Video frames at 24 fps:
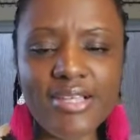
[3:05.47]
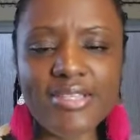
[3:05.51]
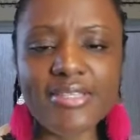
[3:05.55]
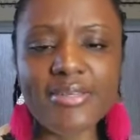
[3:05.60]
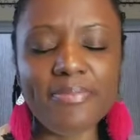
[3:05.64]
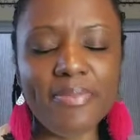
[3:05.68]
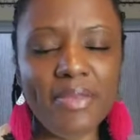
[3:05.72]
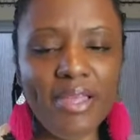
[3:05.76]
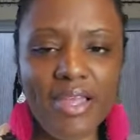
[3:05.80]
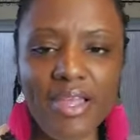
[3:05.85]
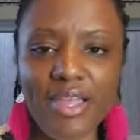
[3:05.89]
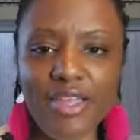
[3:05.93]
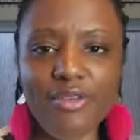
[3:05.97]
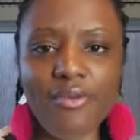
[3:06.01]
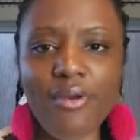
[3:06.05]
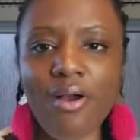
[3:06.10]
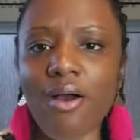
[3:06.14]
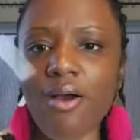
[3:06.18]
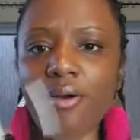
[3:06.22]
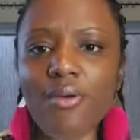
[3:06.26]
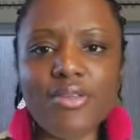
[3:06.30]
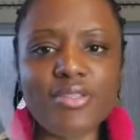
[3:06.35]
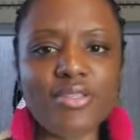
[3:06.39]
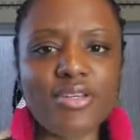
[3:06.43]
It's a pen.
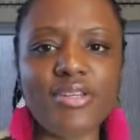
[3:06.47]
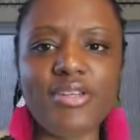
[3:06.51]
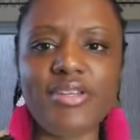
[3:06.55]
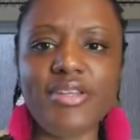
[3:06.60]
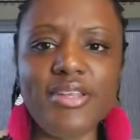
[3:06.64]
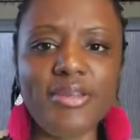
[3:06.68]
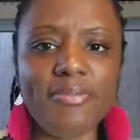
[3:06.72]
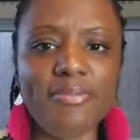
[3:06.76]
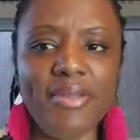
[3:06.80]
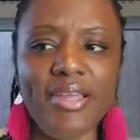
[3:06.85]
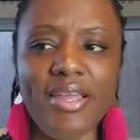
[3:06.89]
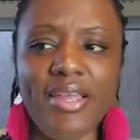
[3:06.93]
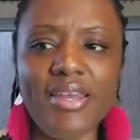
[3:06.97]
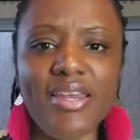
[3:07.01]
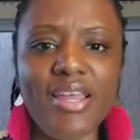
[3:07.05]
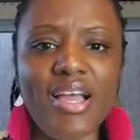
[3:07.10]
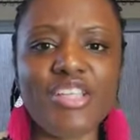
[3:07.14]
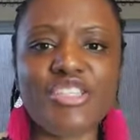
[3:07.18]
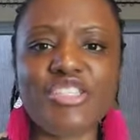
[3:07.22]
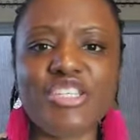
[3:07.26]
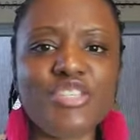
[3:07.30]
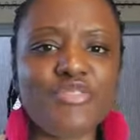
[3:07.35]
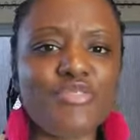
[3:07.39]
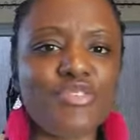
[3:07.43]
You're always going to need a pen,
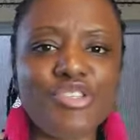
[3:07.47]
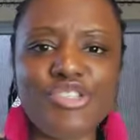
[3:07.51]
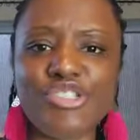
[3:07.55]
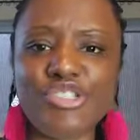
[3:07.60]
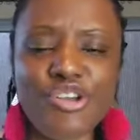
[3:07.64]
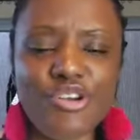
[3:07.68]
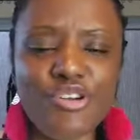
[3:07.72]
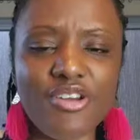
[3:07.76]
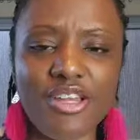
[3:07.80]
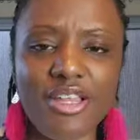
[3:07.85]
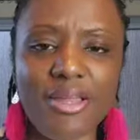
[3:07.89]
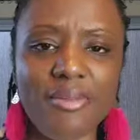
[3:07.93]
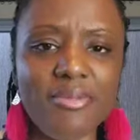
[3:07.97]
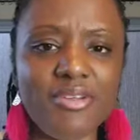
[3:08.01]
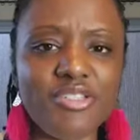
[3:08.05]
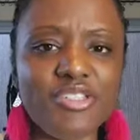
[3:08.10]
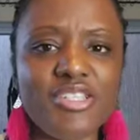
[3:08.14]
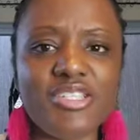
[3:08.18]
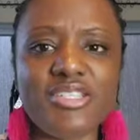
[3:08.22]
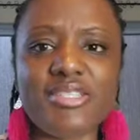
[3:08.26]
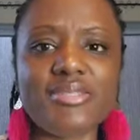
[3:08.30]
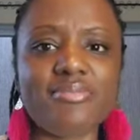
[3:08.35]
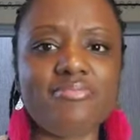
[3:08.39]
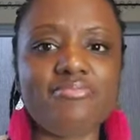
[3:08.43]
not just for journaling, but
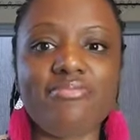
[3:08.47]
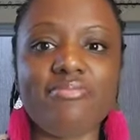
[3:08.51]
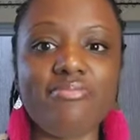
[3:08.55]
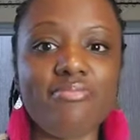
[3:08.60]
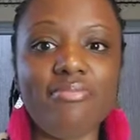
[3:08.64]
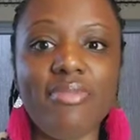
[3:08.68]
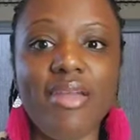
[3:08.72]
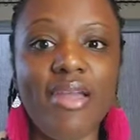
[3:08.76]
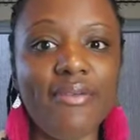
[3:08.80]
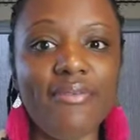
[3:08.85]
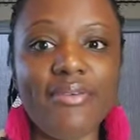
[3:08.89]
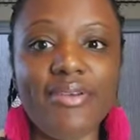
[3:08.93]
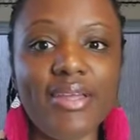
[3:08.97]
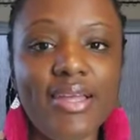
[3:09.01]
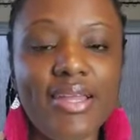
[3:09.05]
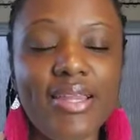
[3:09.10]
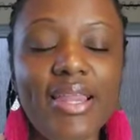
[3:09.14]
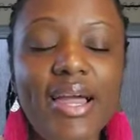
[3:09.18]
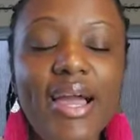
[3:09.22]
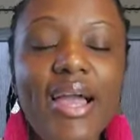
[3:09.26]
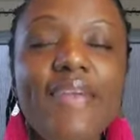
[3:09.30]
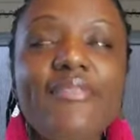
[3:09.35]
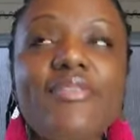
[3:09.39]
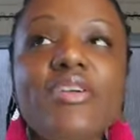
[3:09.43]
just everyday
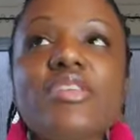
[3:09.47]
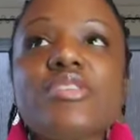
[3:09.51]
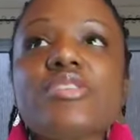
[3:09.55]
life.